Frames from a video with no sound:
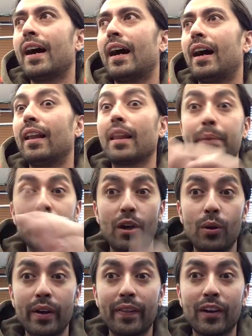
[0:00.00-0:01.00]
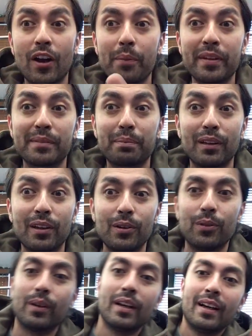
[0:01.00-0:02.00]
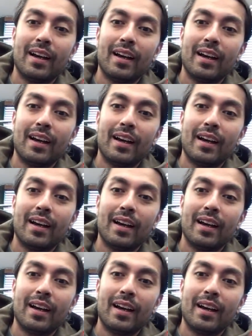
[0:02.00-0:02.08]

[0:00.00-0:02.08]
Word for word: Uh, let me know in the comments below.